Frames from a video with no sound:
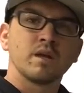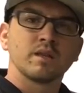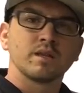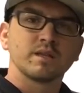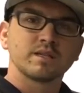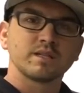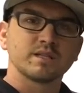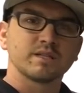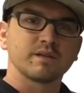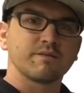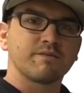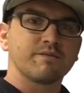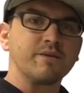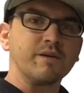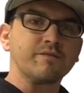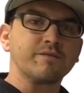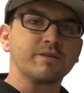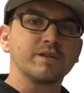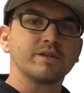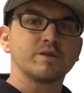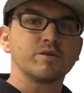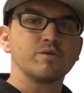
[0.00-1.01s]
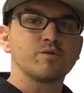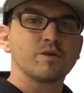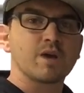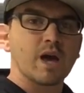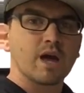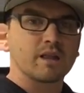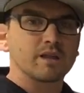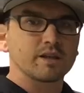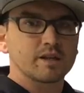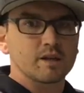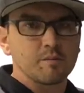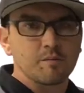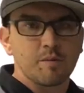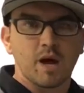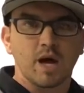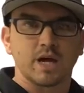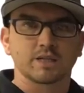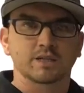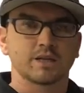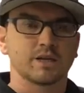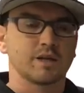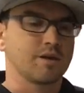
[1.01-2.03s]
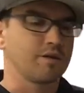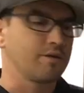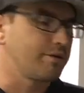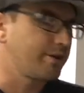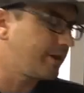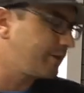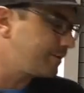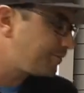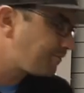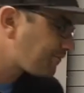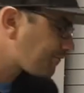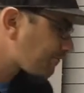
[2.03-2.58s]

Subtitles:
This is a 52-gallon capacity unit.